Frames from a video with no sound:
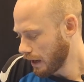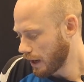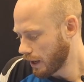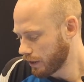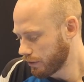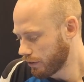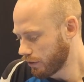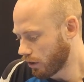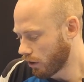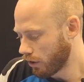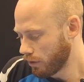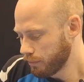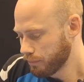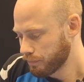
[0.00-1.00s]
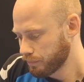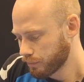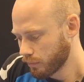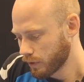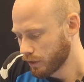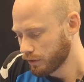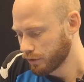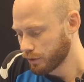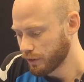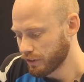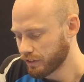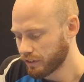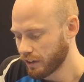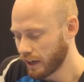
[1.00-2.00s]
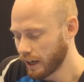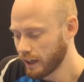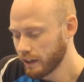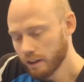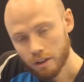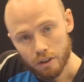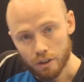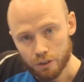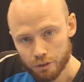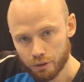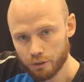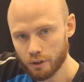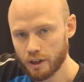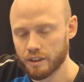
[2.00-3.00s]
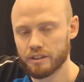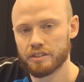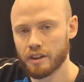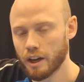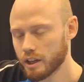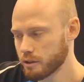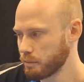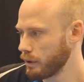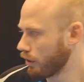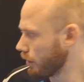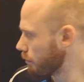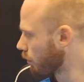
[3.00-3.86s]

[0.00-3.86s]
underarm to the side to create side spin on the